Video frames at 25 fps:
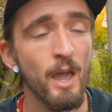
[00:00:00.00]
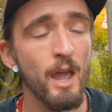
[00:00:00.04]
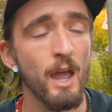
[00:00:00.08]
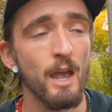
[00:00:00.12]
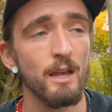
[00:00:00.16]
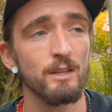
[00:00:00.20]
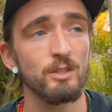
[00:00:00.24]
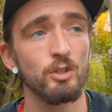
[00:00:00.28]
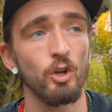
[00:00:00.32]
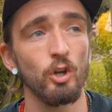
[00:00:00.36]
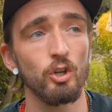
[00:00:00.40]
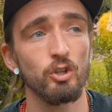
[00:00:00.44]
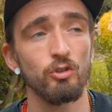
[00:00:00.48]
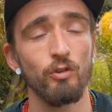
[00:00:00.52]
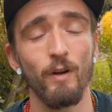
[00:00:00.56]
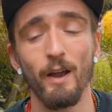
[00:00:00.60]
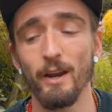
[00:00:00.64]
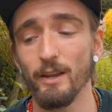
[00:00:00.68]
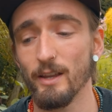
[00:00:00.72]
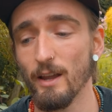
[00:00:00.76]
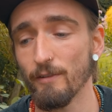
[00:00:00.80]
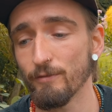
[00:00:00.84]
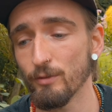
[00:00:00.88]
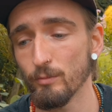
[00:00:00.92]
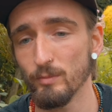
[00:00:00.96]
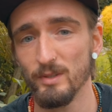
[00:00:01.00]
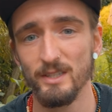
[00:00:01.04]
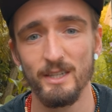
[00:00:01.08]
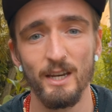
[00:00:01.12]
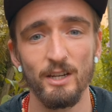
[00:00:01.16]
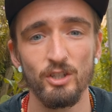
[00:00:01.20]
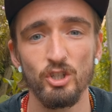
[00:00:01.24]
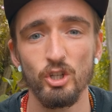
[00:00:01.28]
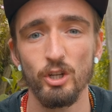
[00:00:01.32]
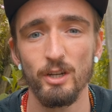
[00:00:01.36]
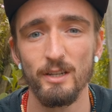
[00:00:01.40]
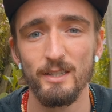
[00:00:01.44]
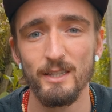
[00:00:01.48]
It's not trying to get from
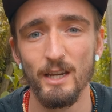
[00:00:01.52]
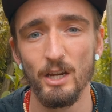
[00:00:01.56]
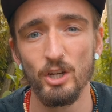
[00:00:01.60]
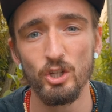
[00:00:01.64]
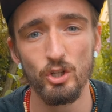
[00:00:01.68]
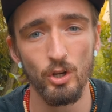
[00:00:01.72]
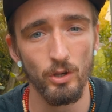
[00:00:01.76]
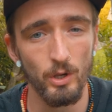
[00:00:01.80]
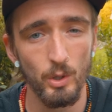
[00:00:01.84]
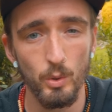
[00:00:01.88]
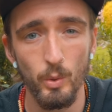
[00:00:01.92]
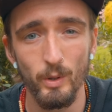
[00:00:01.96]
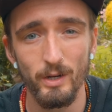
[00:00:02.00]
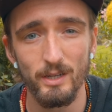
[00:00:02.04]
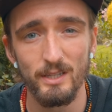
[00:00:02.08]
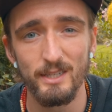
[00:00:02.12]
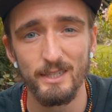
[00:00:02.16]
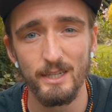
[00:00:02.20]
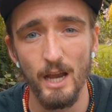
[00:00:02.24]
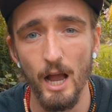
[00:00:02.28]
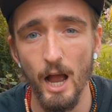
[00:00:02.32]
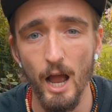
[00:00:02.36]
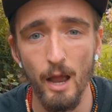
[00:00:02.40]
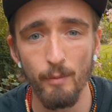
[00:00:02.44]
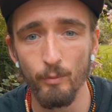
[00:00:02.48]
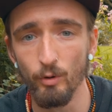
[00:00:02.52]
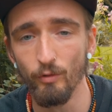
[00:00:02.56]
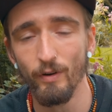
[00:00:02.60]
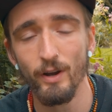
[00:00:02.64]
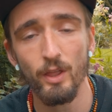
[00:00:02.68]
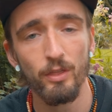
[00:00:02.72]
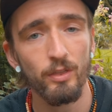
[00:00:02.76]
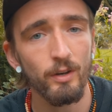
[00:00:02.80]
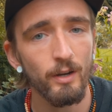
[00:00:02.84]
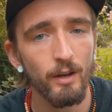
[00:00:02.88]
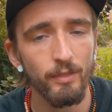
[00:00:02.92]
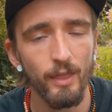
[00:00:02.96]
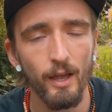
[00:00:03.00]
station to station in the quickest time or
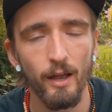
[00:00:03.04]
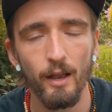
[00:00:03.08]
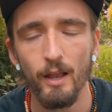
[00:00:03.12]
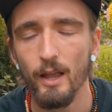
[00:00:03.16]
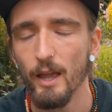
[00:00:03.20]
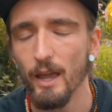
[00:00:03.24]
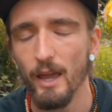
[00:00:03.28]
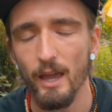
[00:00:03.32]
anything like that.